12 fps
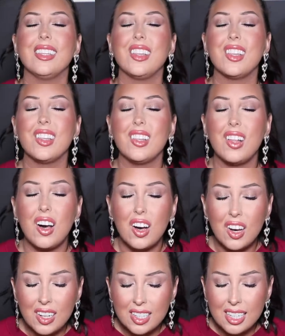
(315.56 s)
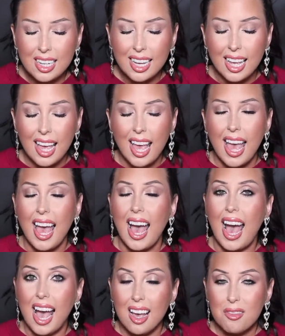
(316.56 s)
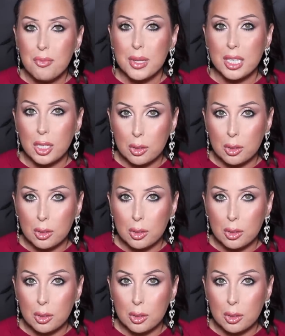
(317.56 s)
long. I have been